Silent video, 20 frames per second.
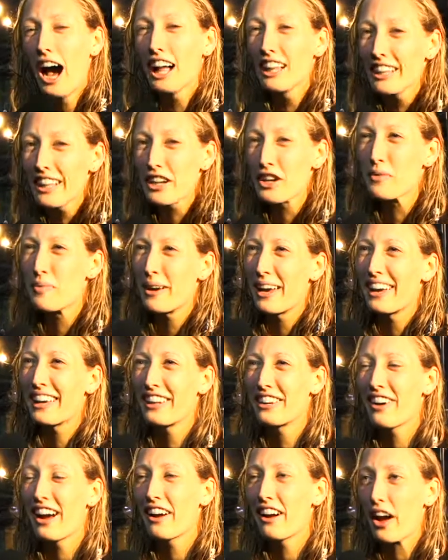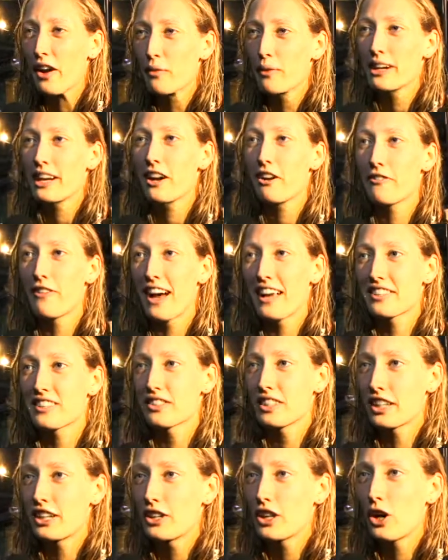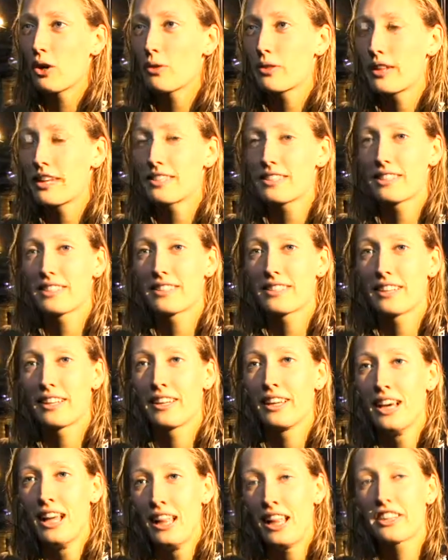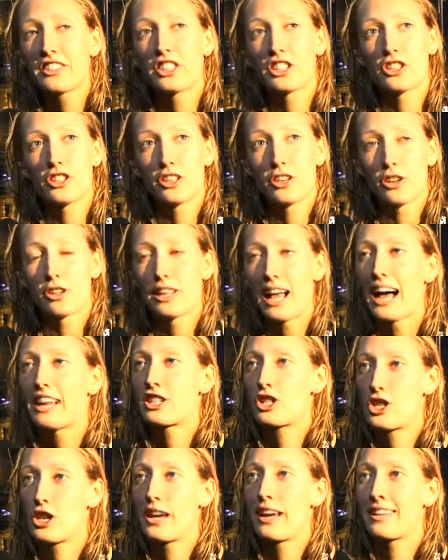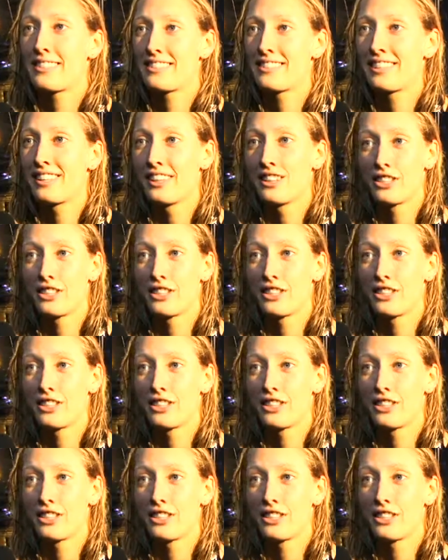A little bit. You know, I went out fast. I was like, you know, this is your last chance.